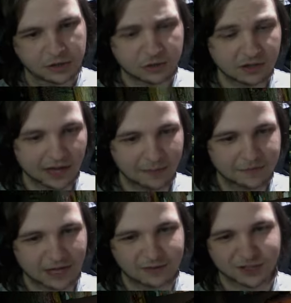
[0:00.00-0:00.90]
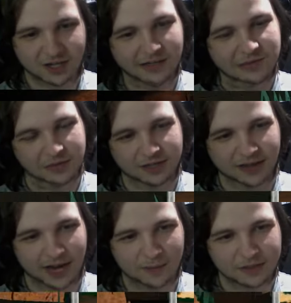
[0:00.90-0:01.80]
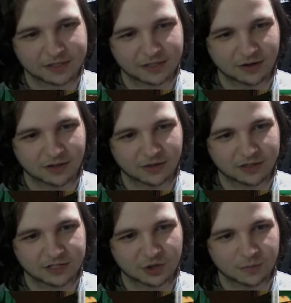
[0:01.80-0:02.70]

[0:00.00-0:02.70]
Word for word: can aim down sights with the camera too, and you can zoom